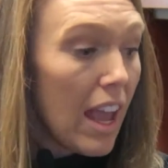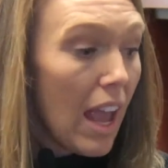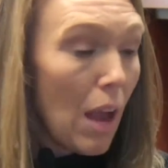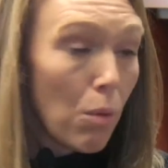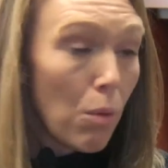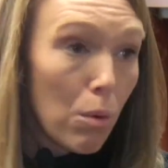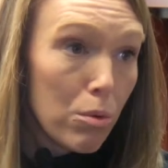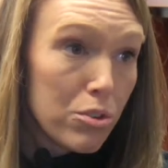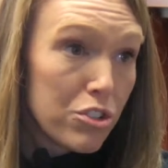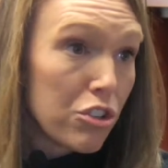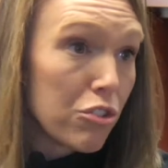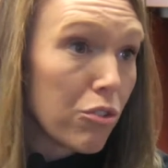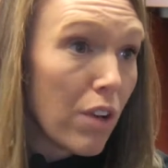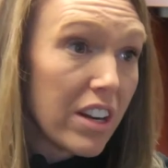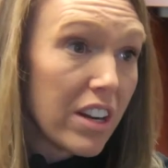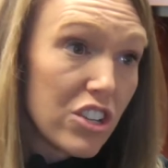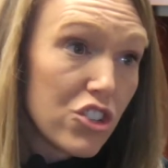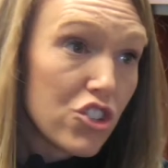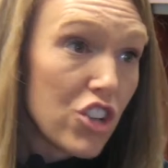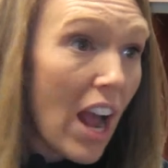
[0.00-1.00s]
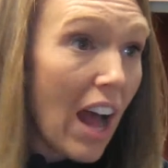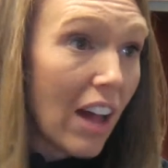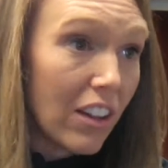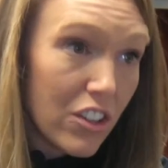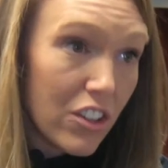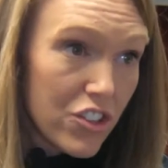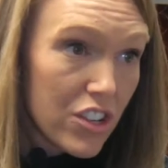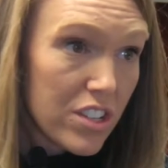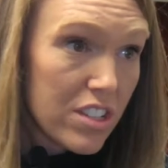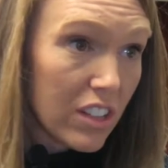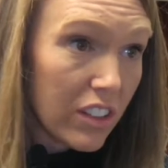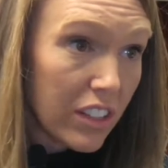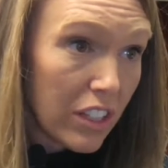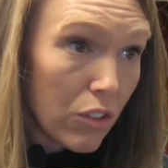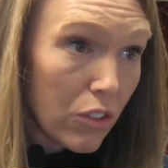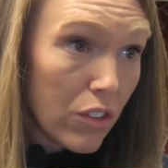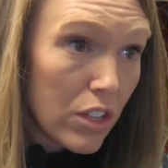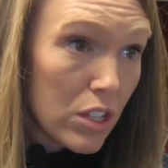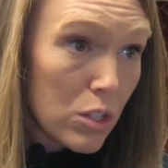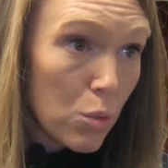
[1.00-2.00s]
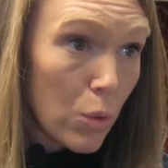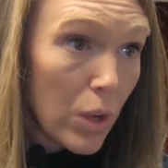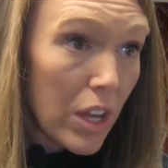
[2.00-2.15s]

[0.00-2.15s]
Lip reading: and what was your greatest challenge as a leader this